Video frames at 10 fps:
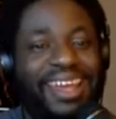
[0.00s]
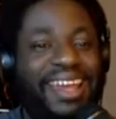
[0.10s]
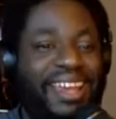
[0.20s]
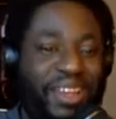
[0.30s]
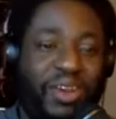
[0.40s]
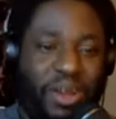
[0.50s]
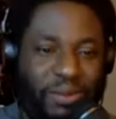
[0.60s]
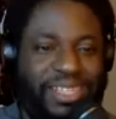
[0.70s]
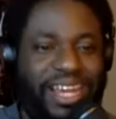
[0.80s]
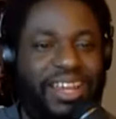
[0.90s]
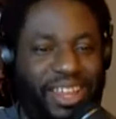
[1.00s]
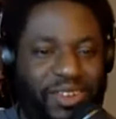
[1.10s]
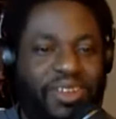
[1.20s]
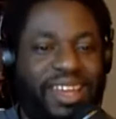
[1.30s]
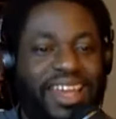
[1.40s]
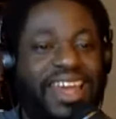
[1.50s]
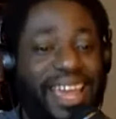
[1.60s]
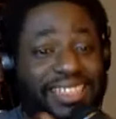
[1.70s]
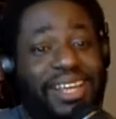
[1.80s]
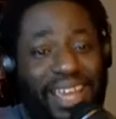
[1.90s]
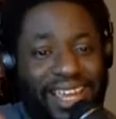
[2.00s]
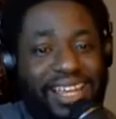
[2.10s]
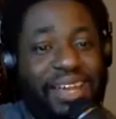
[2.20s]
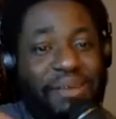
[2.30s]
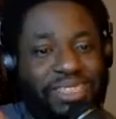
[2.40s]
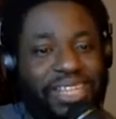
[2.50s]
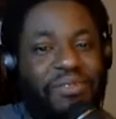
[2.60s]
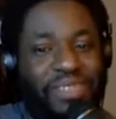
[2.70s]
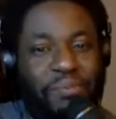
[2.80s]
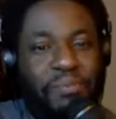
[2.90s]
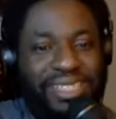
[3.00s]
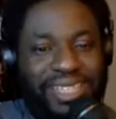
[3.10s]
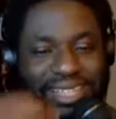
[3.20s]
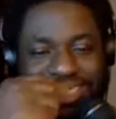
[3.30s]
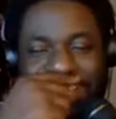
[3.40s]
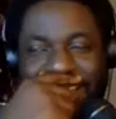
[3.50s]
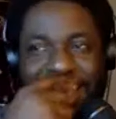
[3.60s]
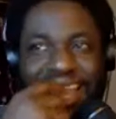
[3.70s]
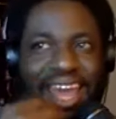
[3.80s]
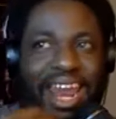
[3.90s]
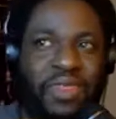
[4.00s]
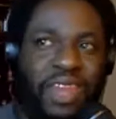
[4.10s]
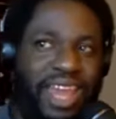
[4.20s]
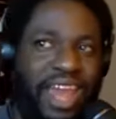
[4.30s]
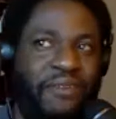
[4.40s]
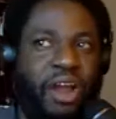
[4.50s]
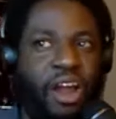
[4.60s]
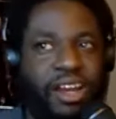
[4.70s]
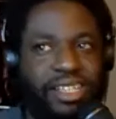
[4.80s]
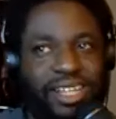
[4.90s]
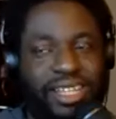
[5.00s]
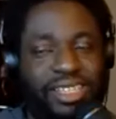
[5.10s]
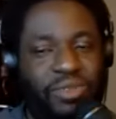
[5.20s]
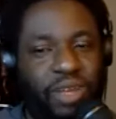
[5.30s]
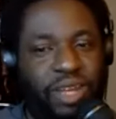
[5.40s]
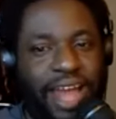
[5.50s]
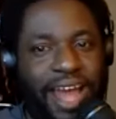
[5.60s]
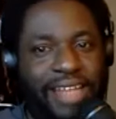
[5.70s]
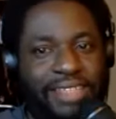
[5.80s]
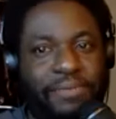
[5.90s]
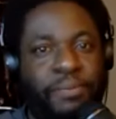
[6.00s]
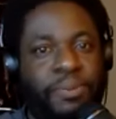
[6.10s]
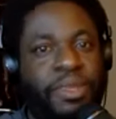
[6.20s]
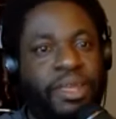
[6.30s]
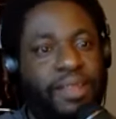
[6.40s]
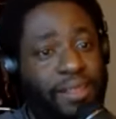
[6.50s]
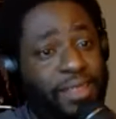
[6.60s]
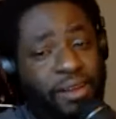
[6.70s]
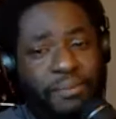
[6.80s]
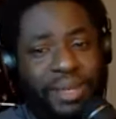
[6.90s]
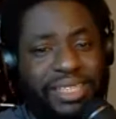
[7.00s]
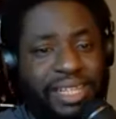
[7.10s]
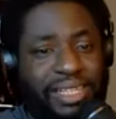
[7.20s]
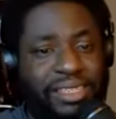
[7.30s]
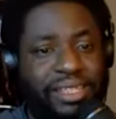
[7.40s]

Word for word: You know what I'm saying? Like you, he's a he himself is a business, and I think every artist needs to realize that they're a business.